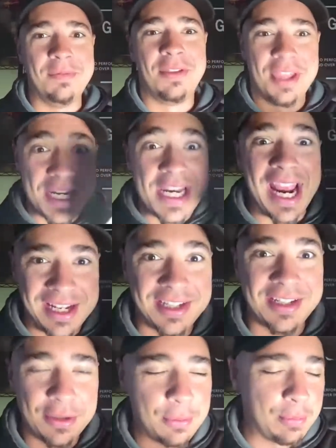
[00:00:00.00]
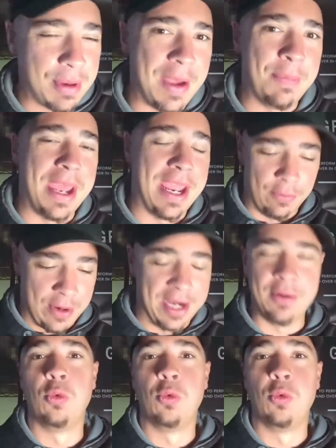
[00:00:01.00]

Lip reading: The next Pepe, right?